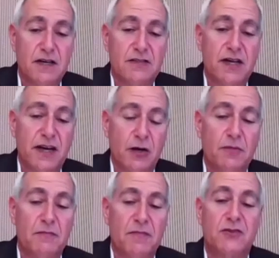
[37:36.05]
to help
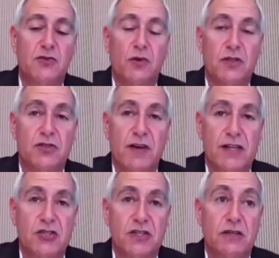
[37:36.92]
a back-to-work
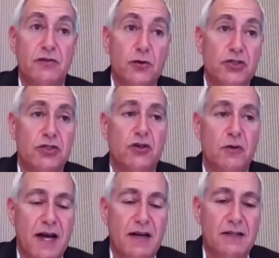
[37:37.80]
strategy of who should go
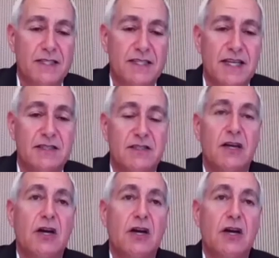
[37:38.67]
back on site,